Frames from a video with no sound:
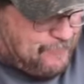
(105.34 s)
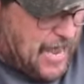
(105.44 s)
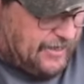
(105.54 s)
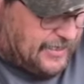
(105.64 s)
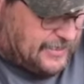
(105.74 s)

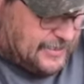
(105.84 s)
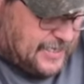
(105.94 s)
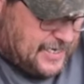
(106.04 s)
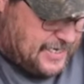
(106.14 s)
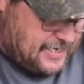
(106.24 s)

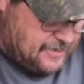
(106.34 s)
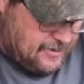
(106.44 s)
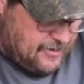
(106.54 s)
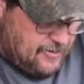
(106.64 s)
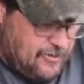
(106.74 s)
pellets,
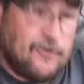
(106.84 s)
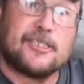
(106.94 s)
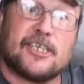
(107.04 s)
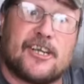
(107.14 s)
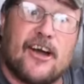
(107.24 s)

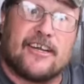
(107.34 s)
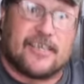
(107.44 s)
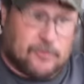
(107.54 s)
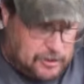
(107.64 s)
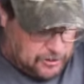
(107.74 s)
which is good because we